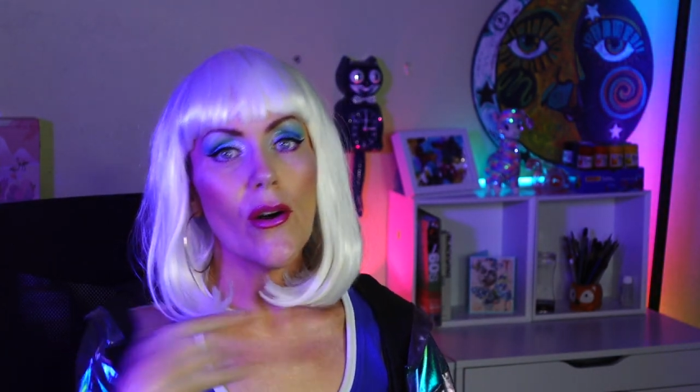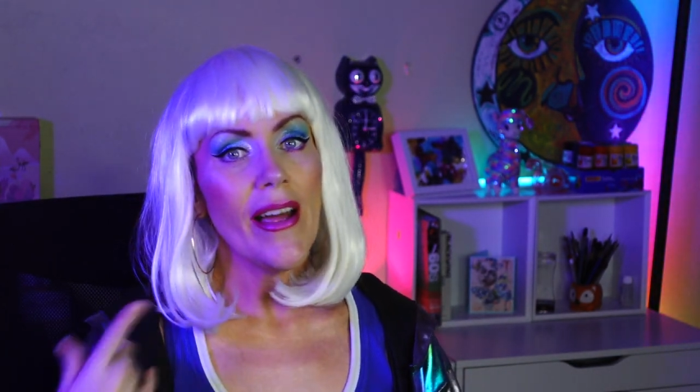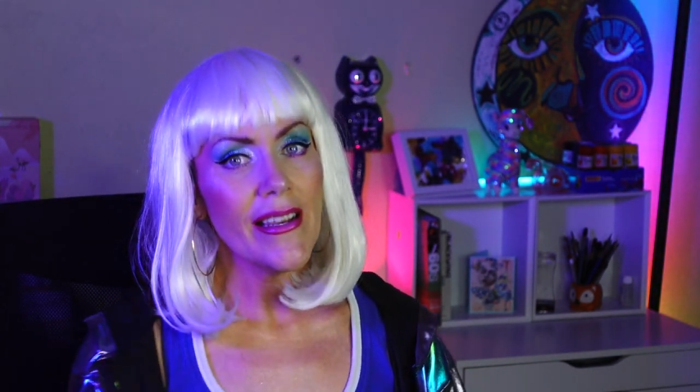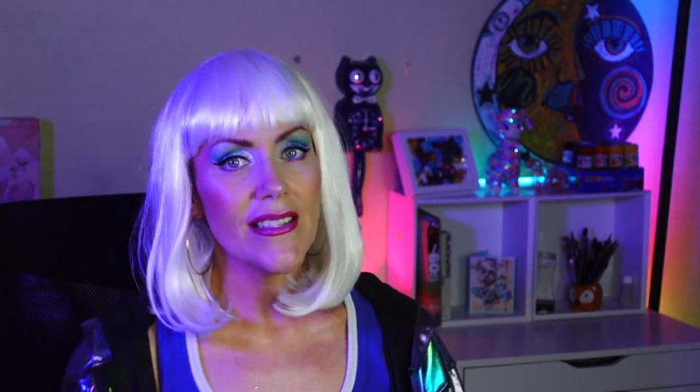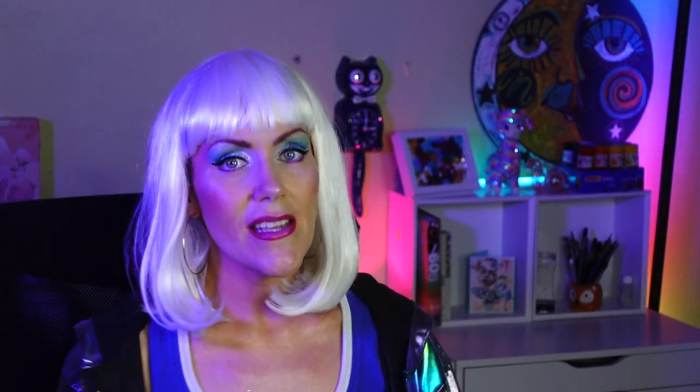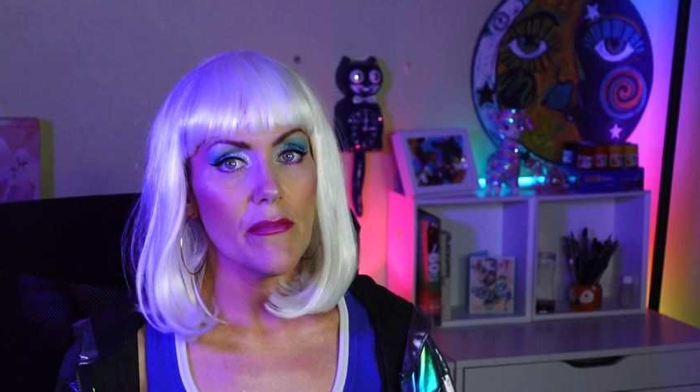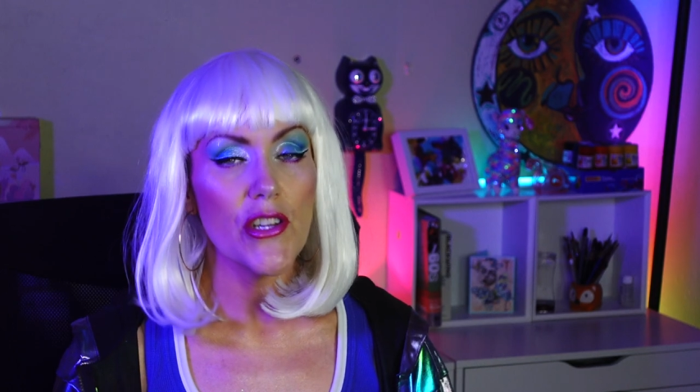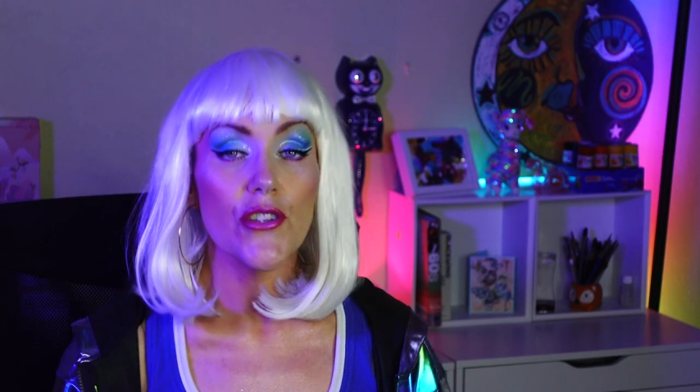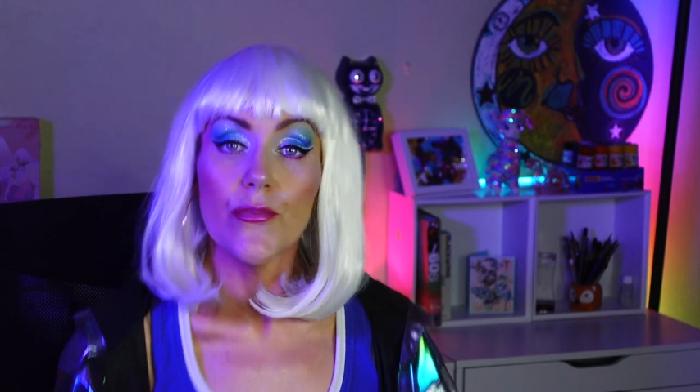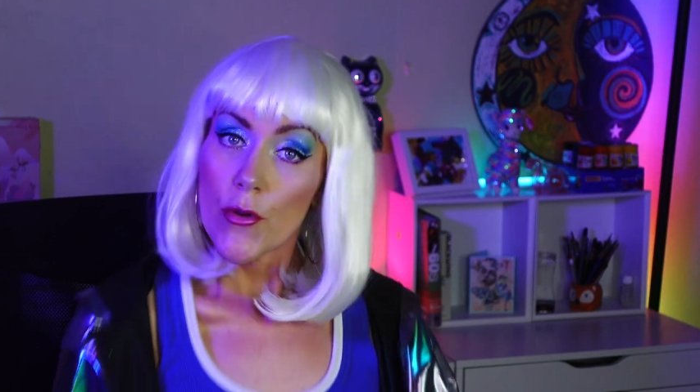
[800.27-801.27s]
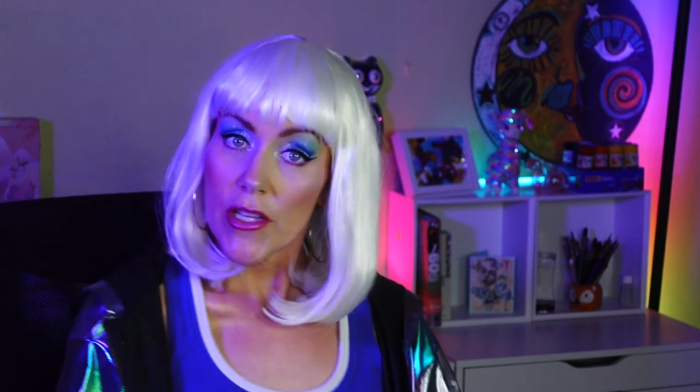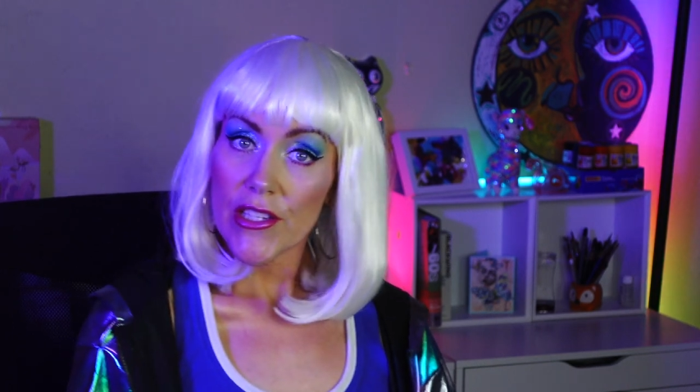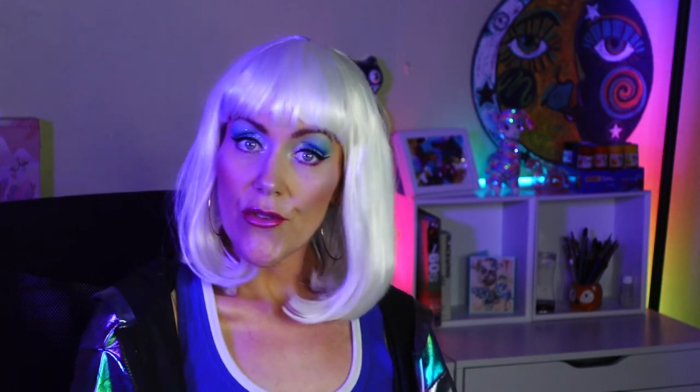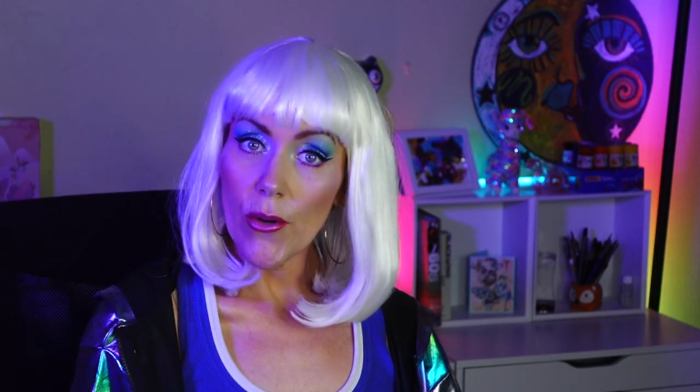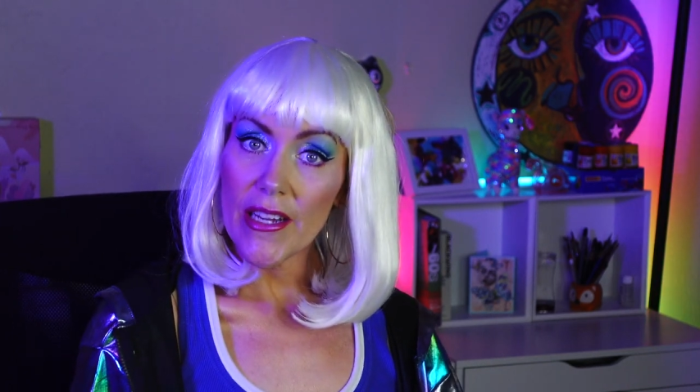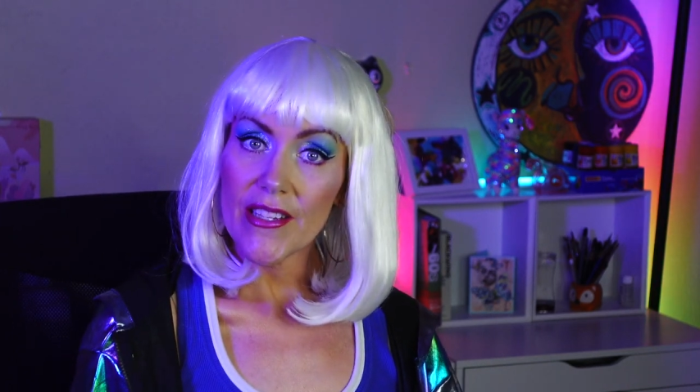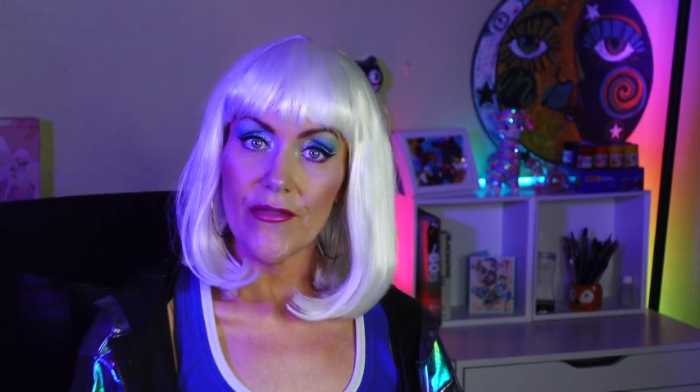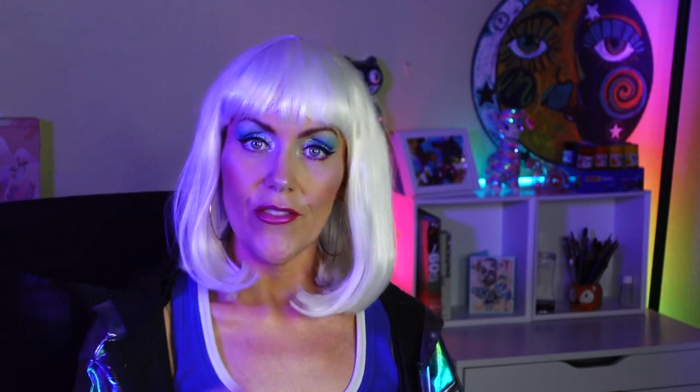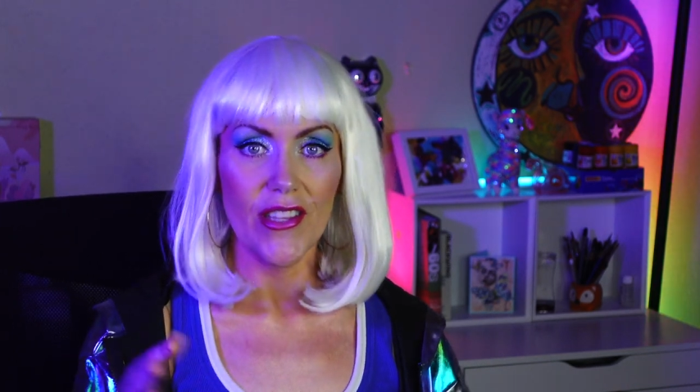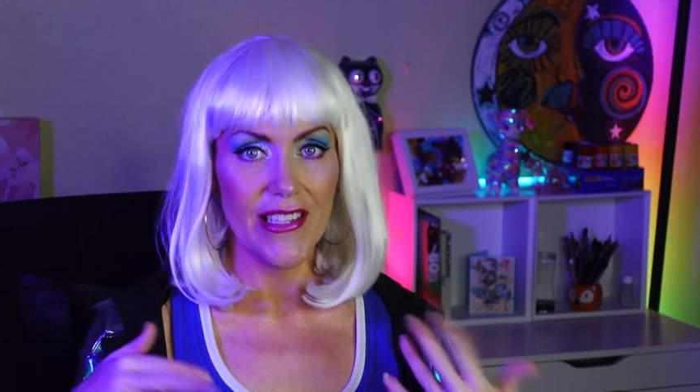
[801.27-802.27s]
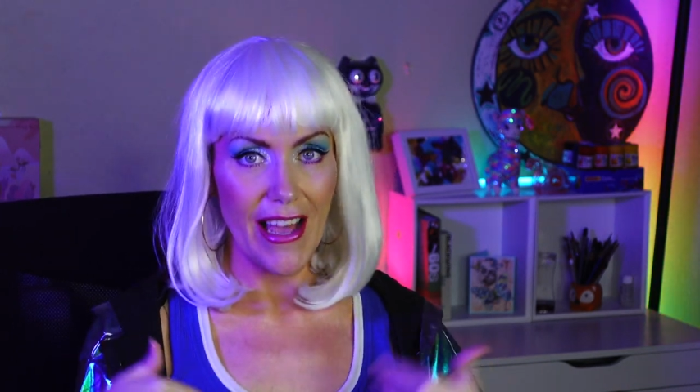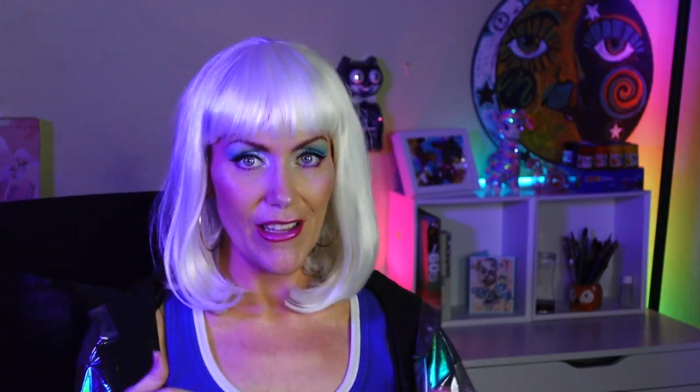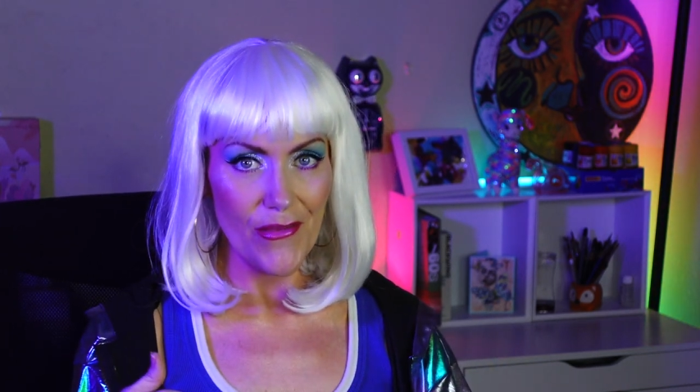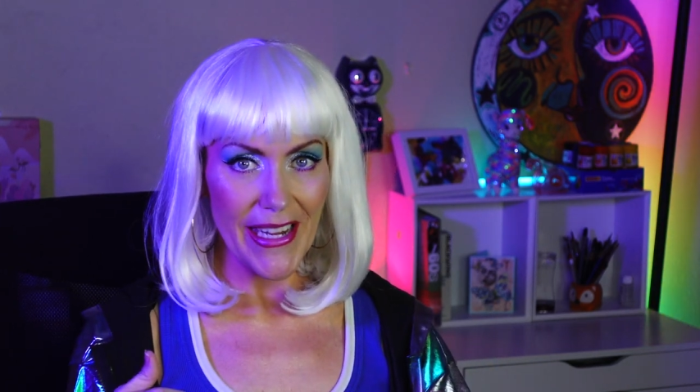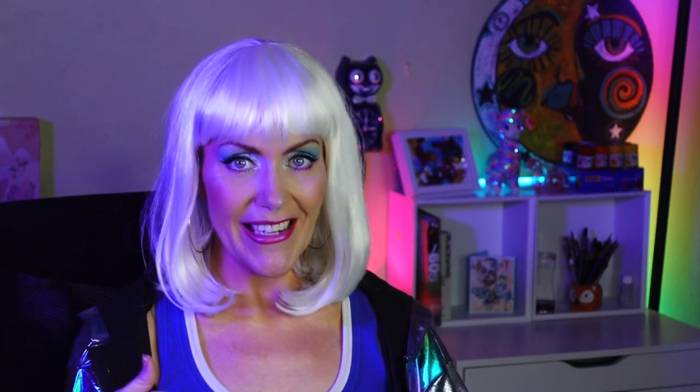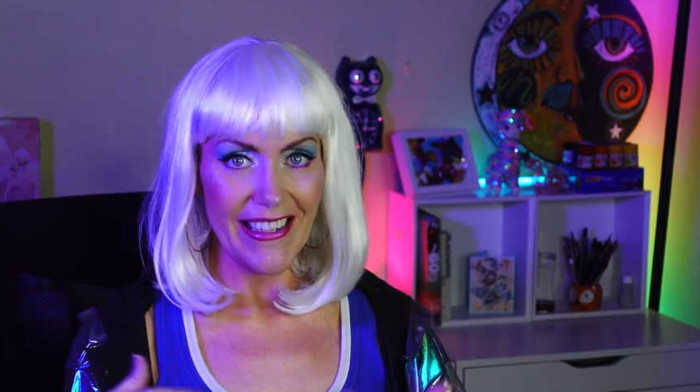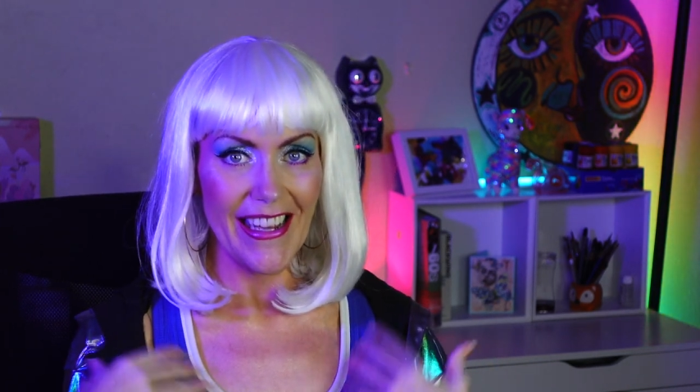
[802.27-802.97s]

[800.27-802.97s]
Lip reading: go ahead and send me your spooky stories for this Halloween.